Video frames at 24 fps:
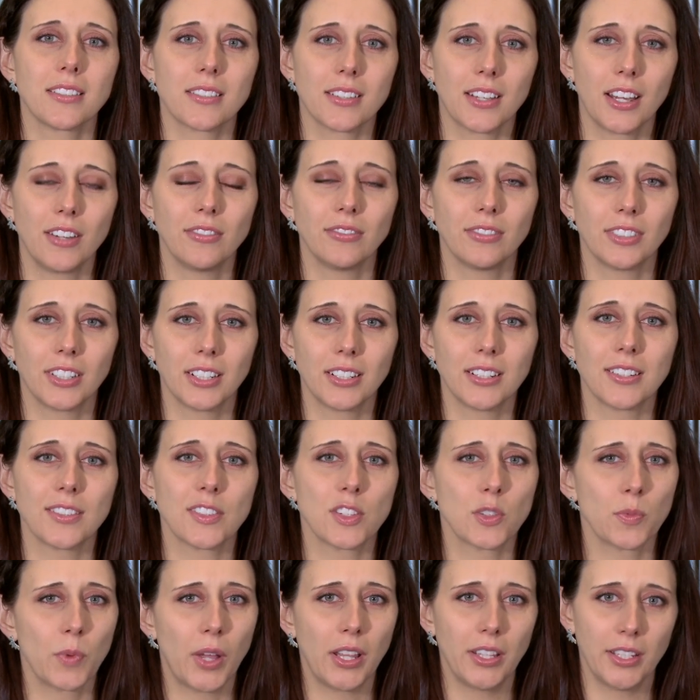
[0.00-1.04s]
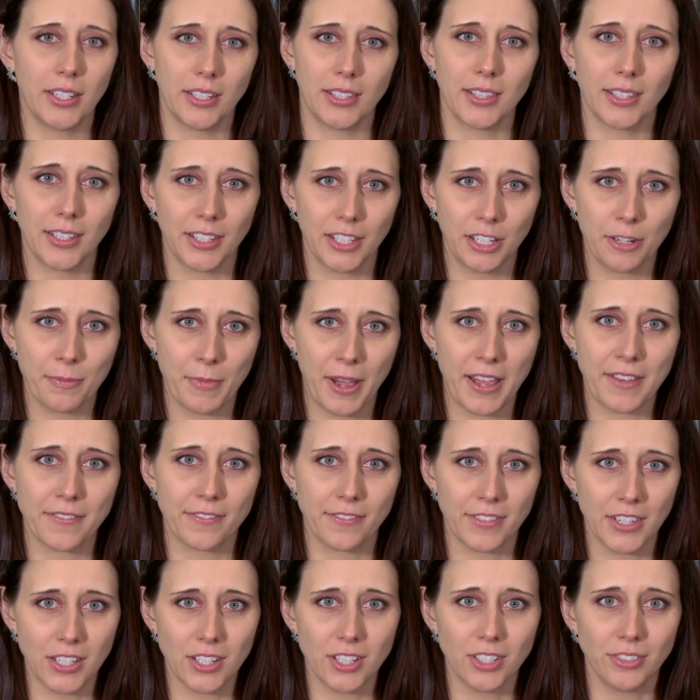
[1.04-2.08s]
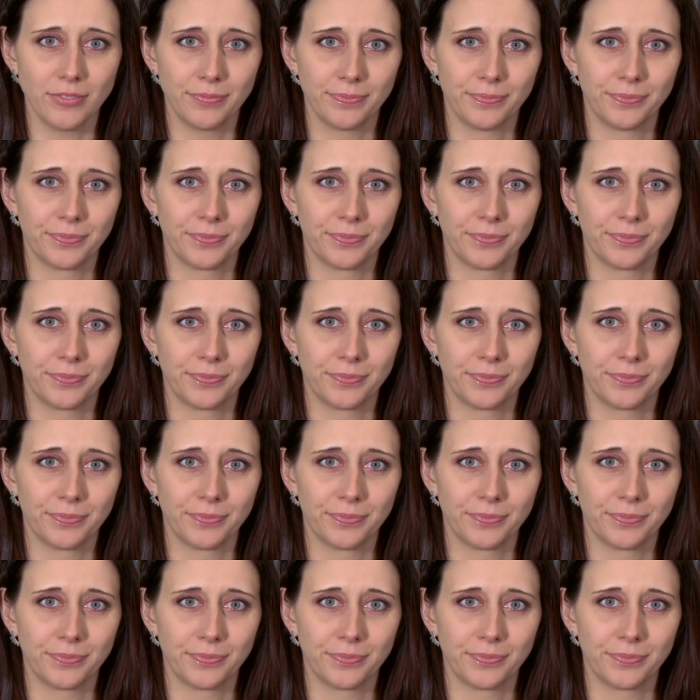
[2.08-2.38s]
discomfort and swelling that you might feel.